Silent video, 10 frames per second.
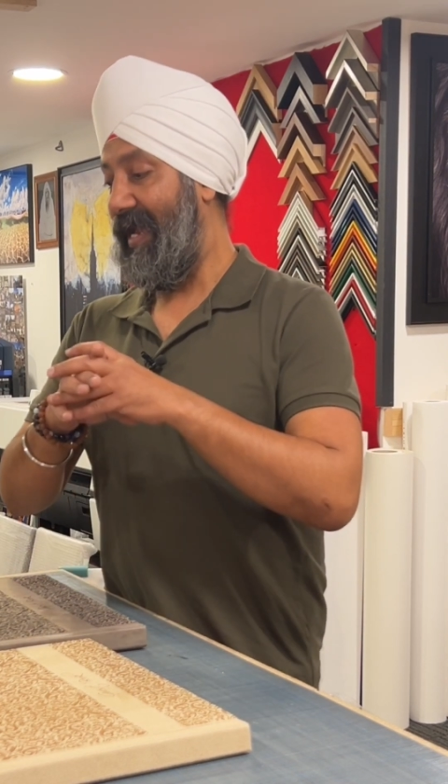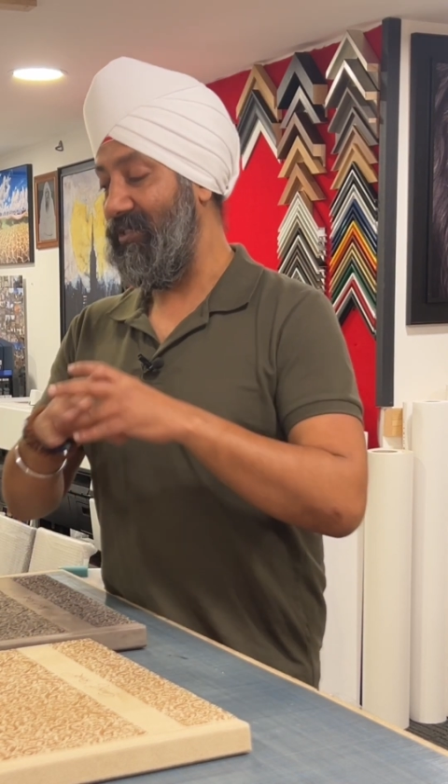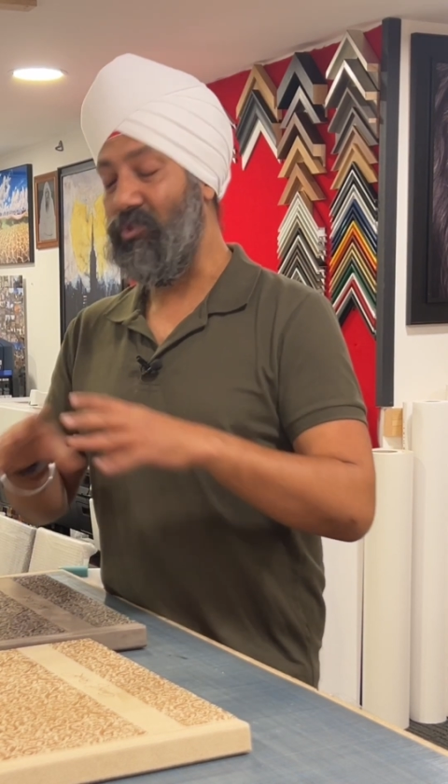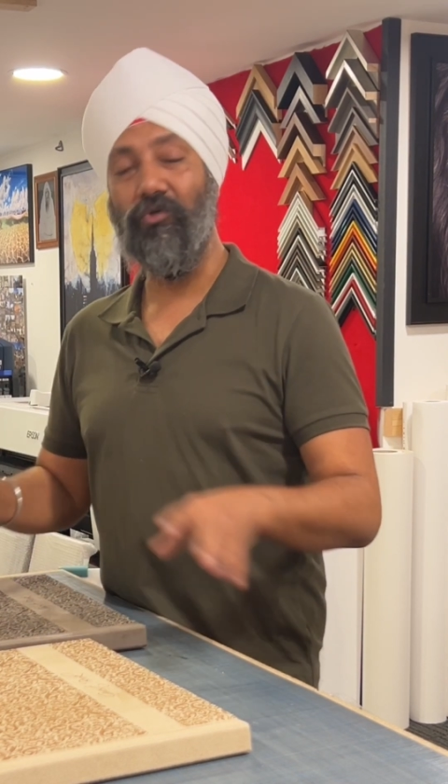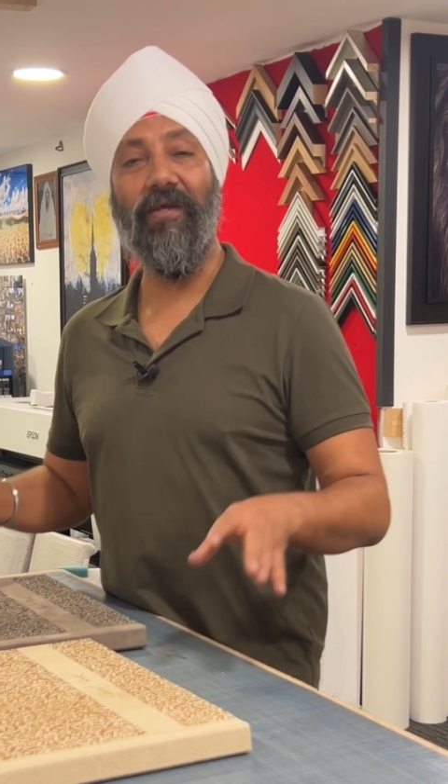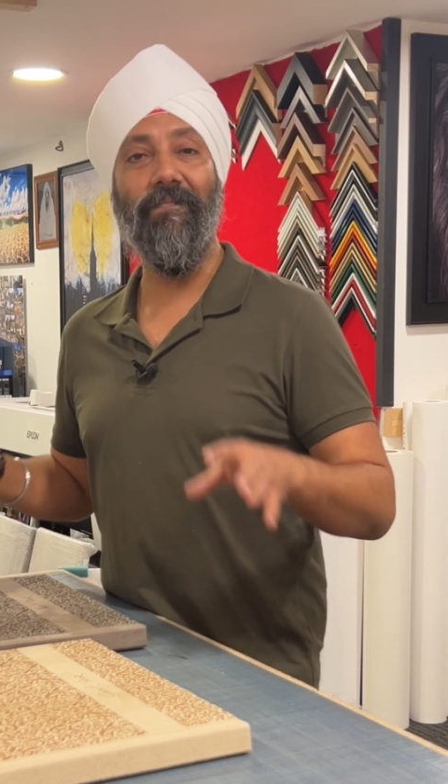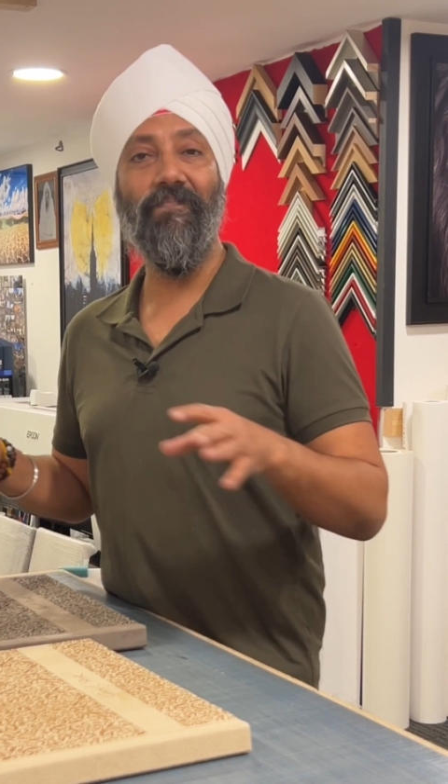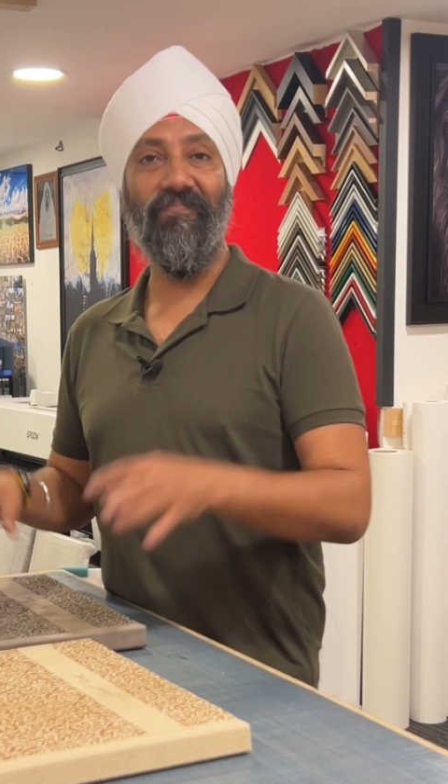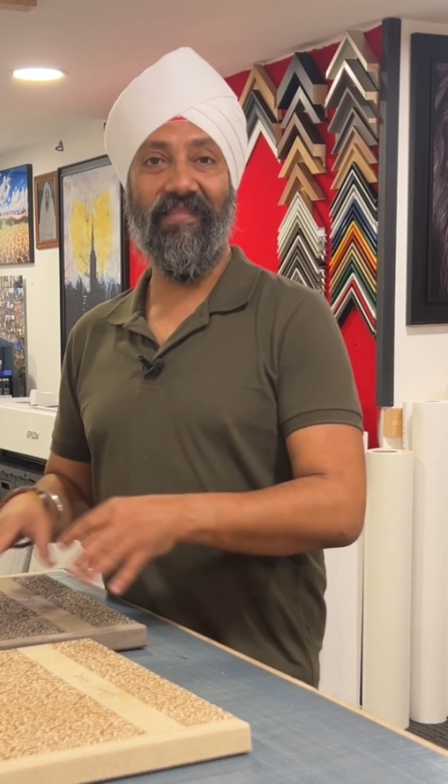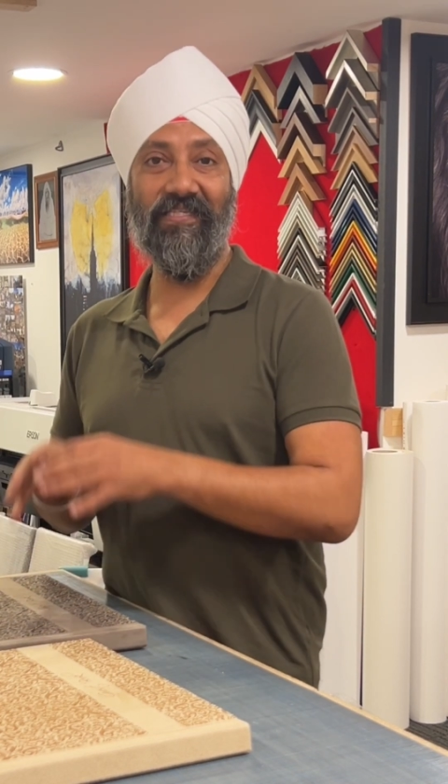and
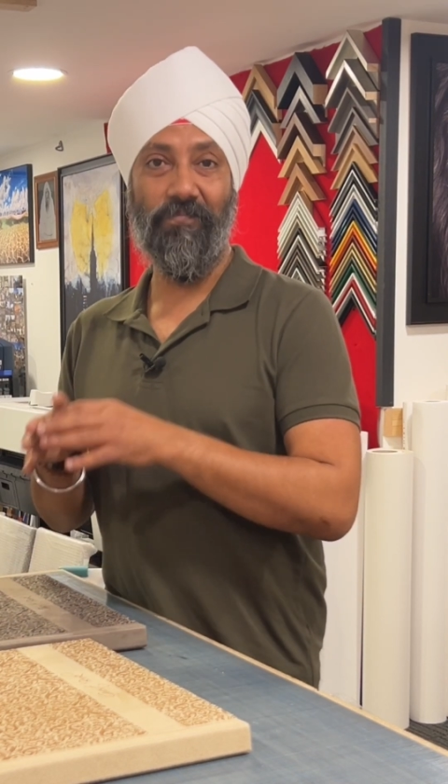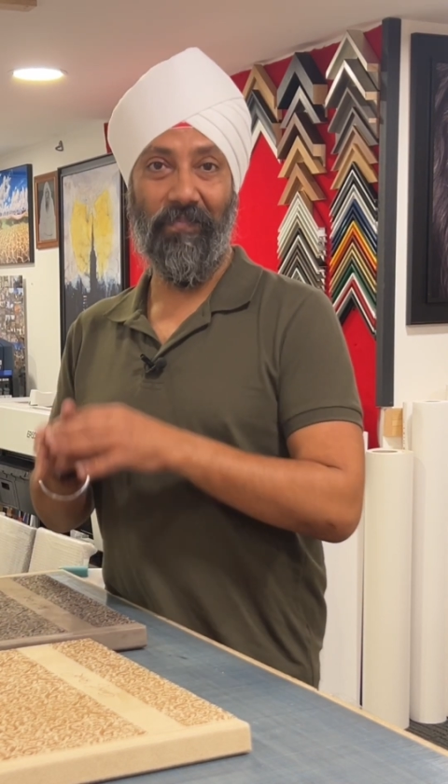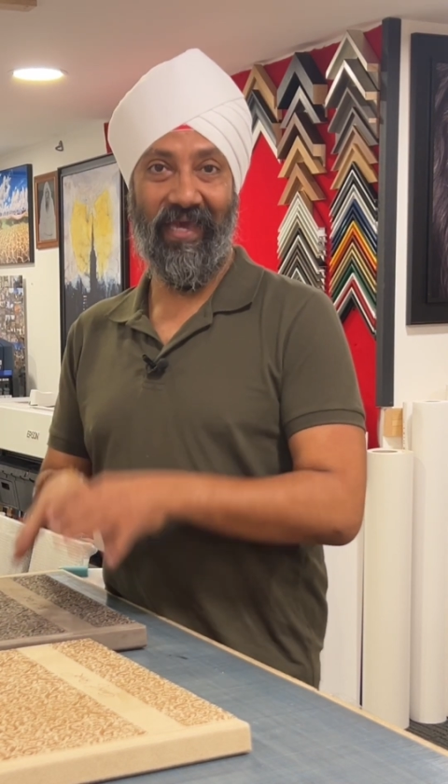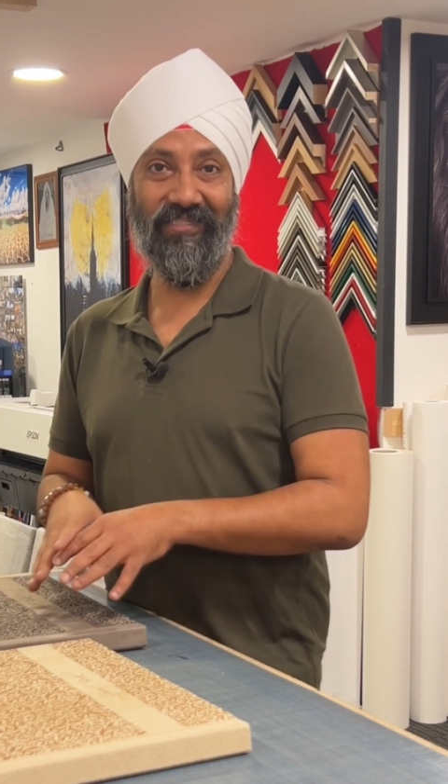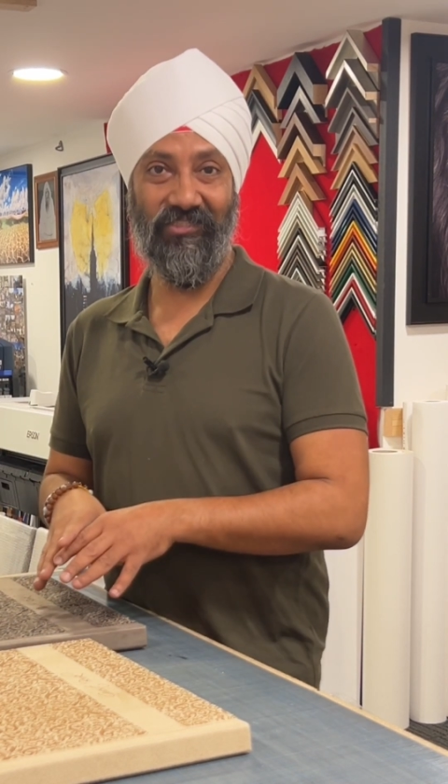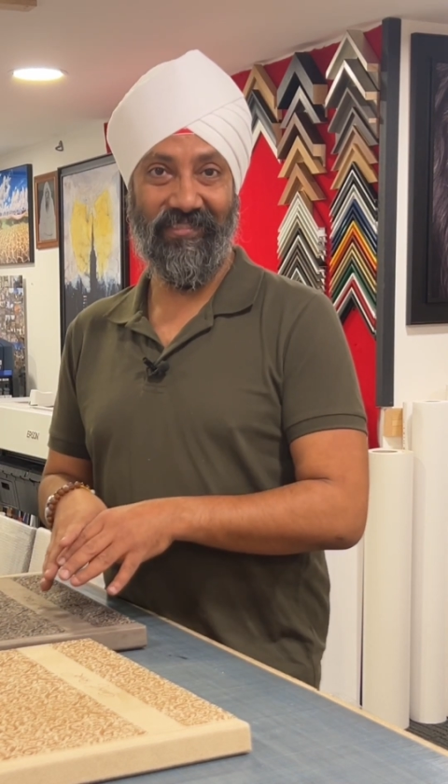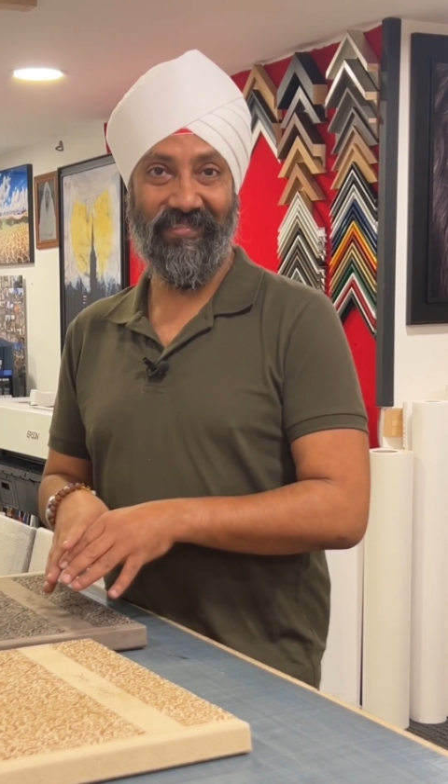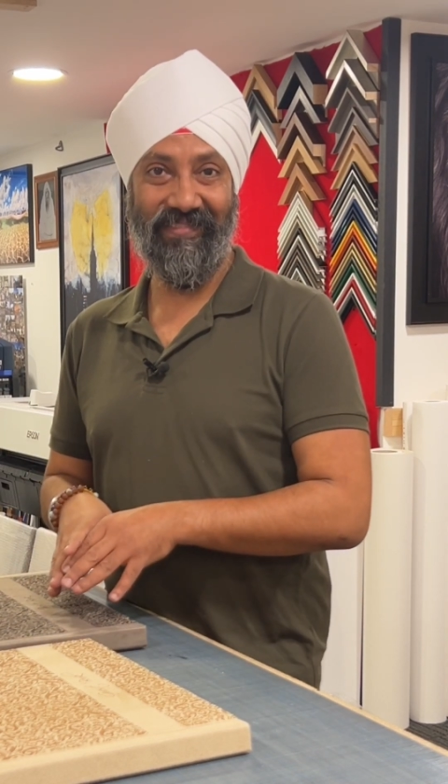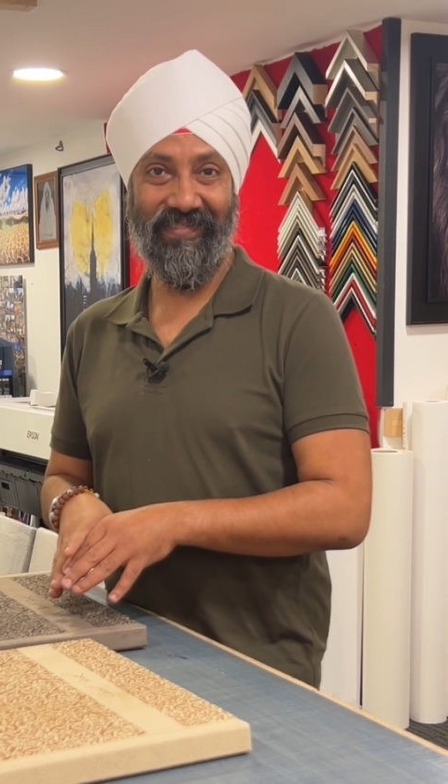trim these pages.